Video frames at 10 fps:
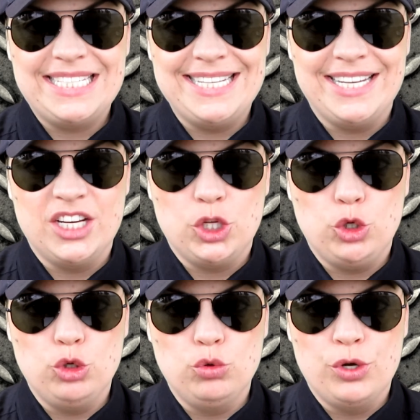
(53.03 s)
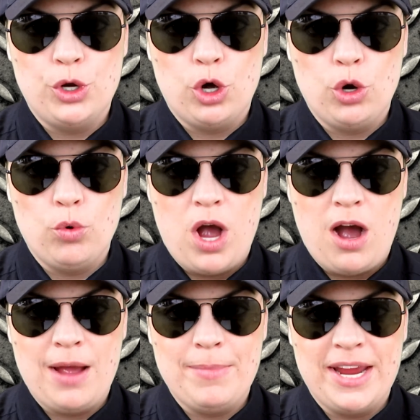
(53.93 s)
did you know
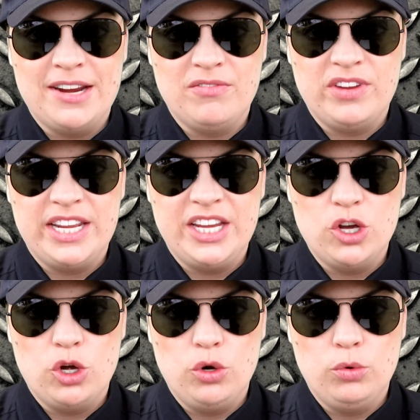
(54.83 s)
I made a video